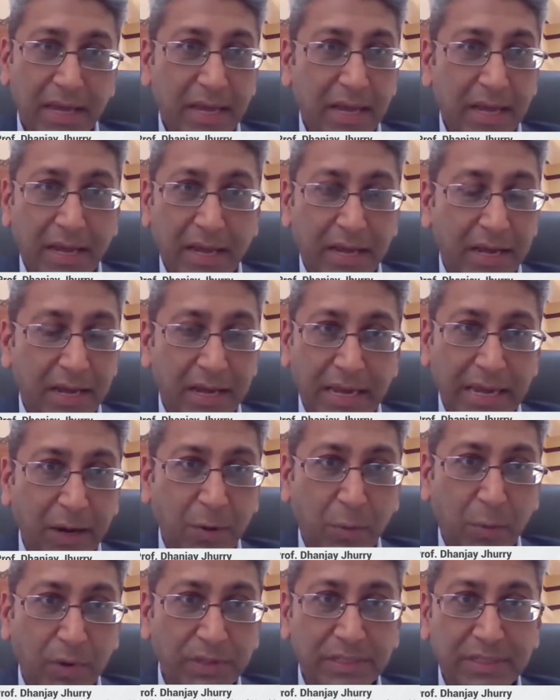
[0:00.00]

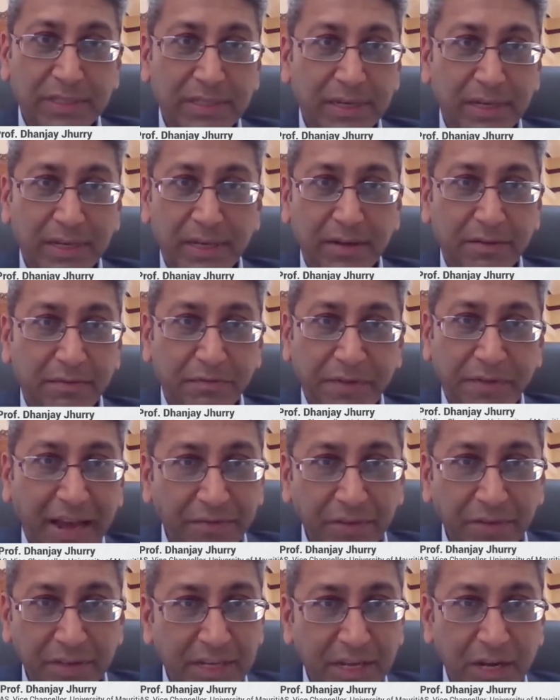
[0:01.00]
It was
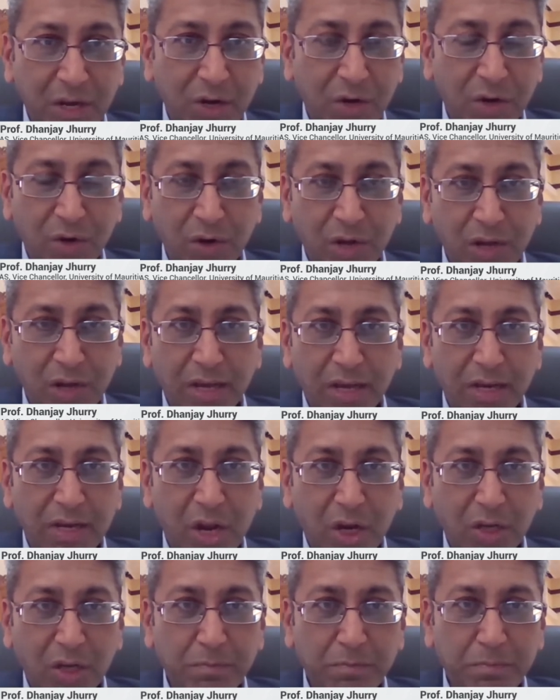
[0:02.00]
5 years ago
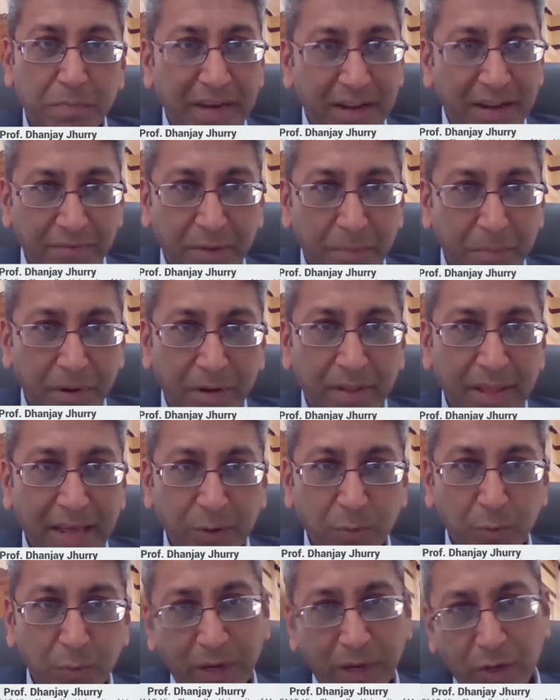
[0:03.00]
not believable
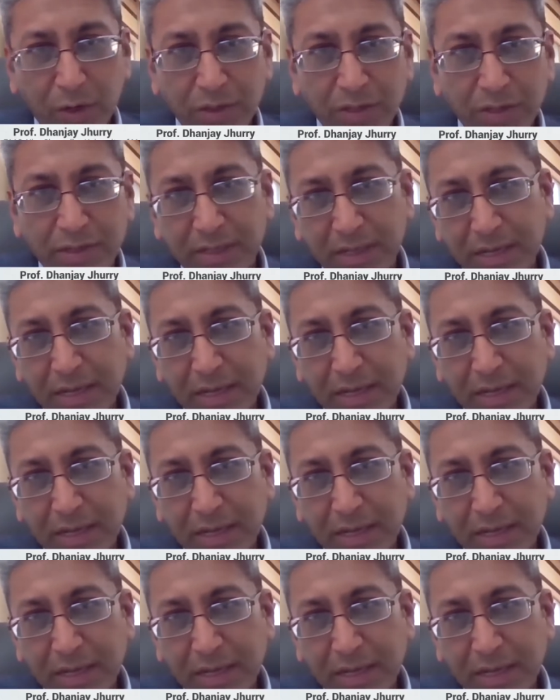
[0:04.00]
that we could